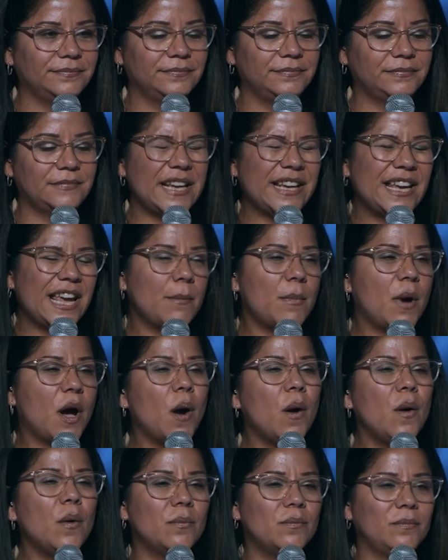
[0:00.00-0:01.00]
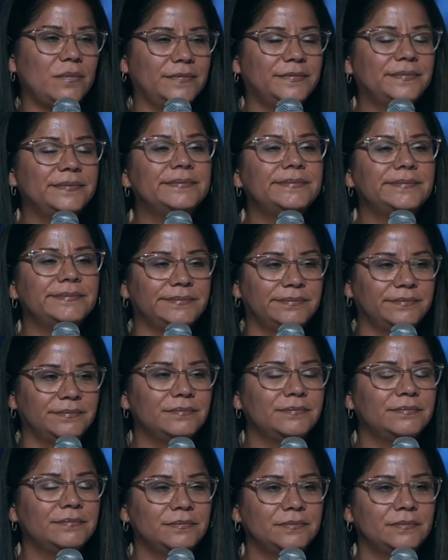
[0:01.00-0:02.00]
They came home.
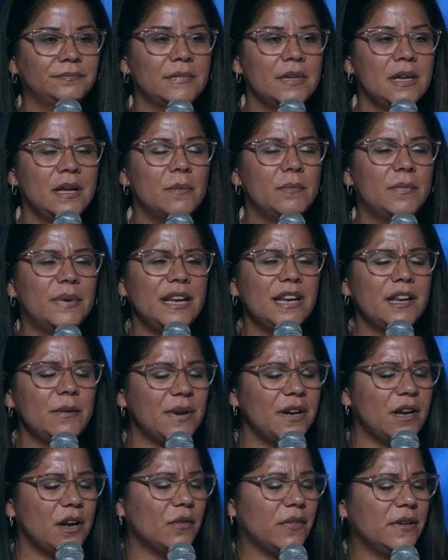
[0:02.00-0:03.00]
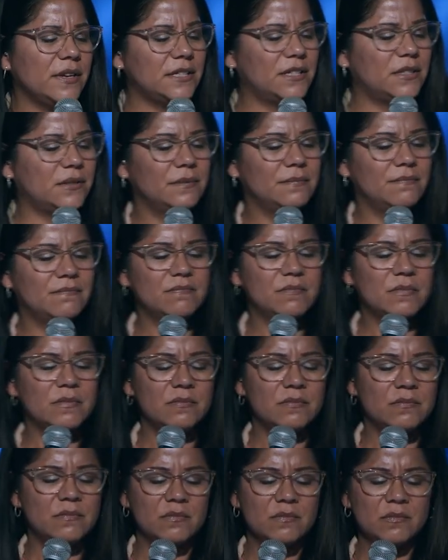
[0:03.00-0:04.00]
But anybody know this?
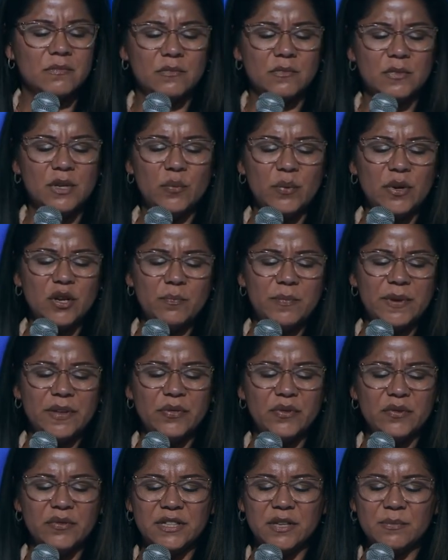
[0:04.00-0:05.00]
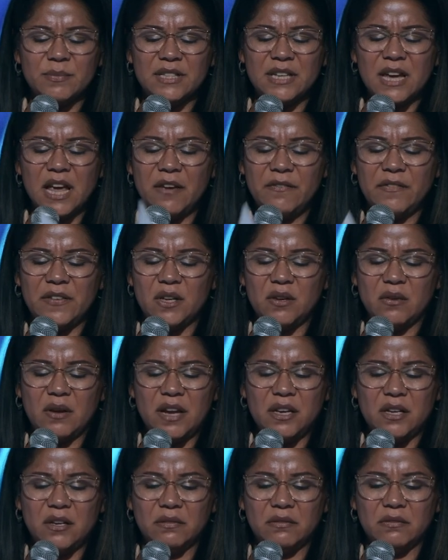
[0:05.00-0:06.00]
You know, when you've been through some stuff and you,
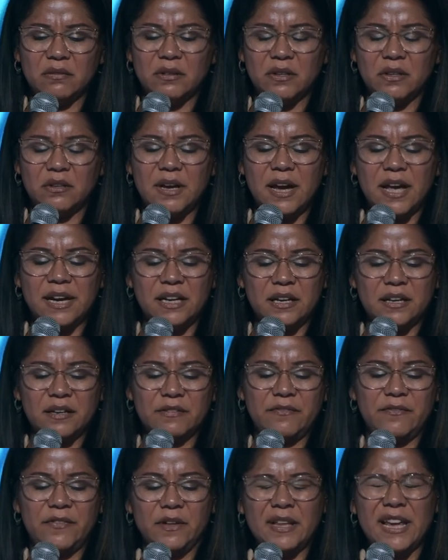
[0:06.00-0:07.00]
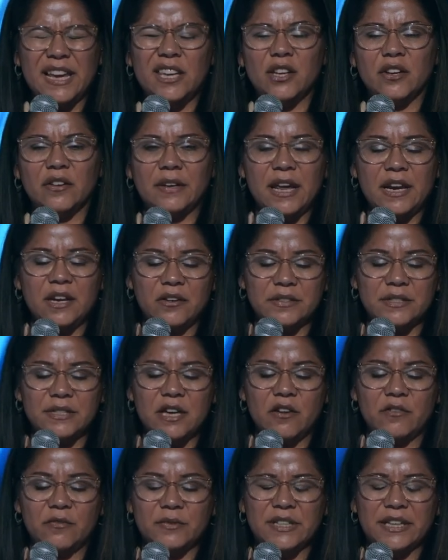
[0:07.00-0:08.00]
and you, you kind of feel like you're getting
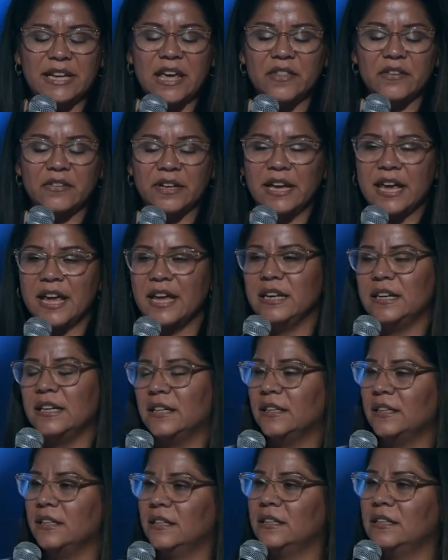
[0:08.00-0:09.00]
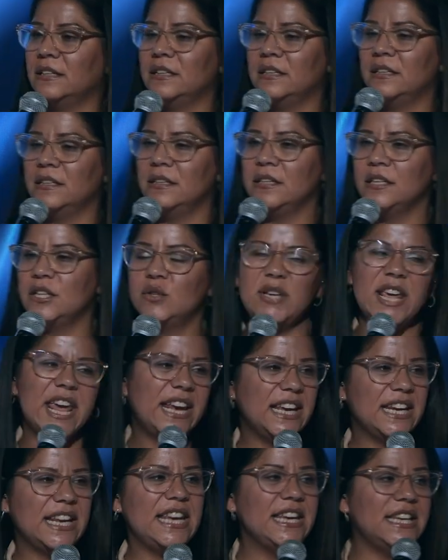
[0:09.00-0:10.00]
yourself together again, you take
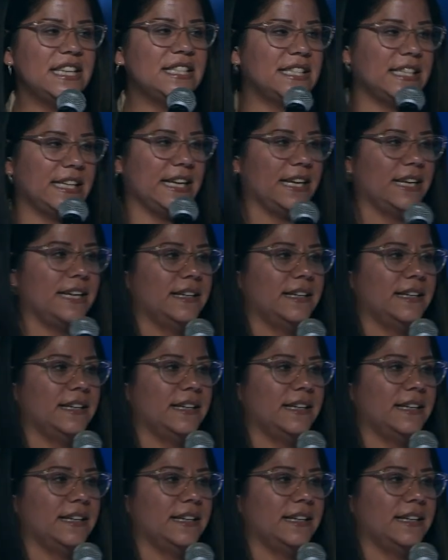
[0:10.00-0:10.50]
it easy.